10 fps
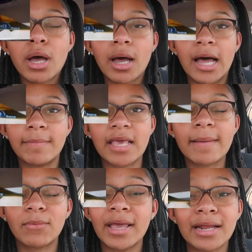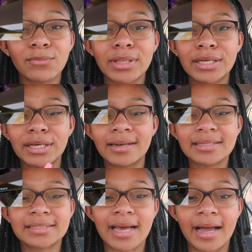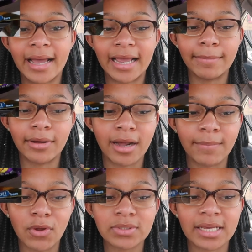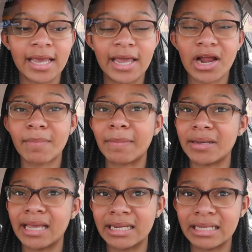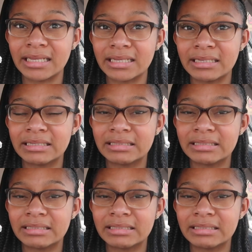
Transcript: um yeah but we had a really good time um there was a hair in my banana